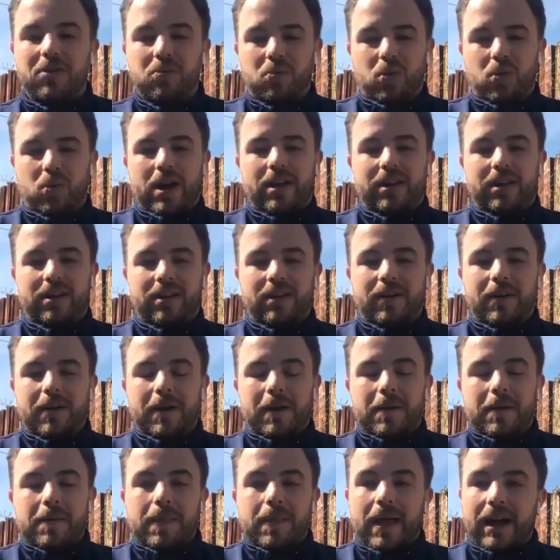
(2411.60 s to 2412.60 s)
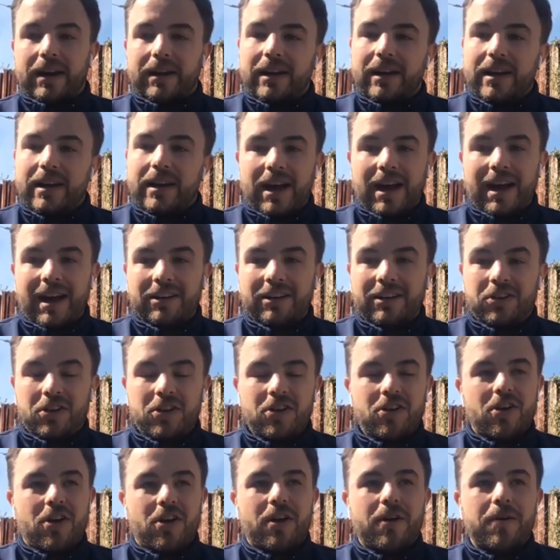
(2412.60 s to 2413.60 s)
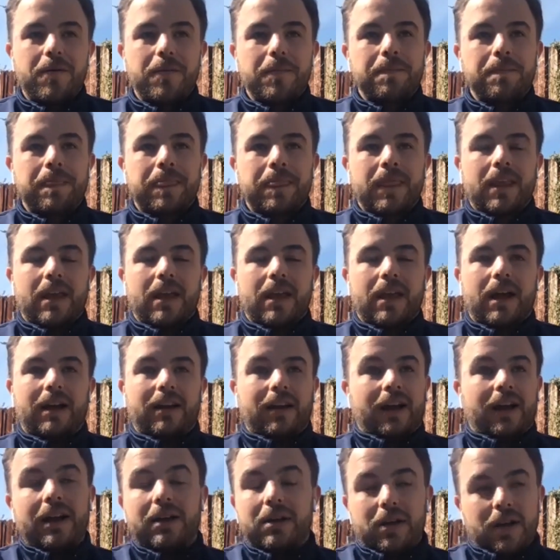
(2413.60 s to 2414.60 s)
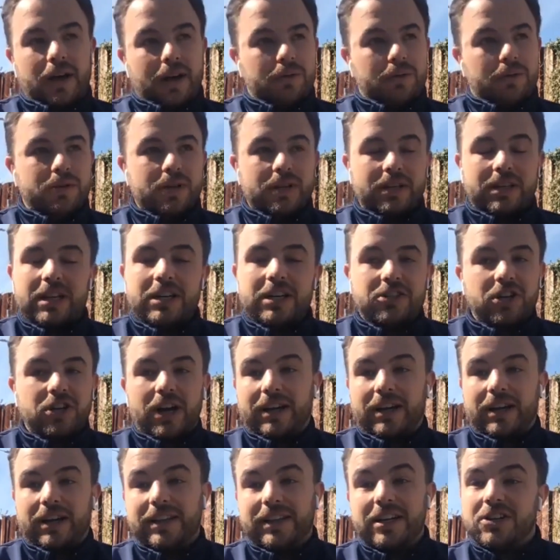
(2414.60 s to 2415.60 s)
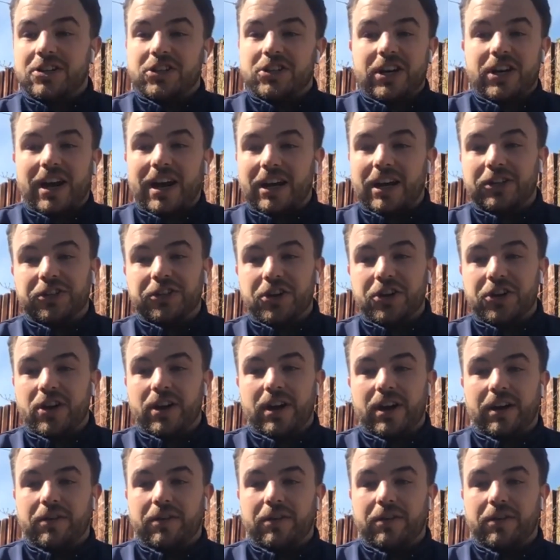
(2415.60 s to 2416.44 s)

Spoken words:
way. And I had her, and I was literally, I didn't charge her.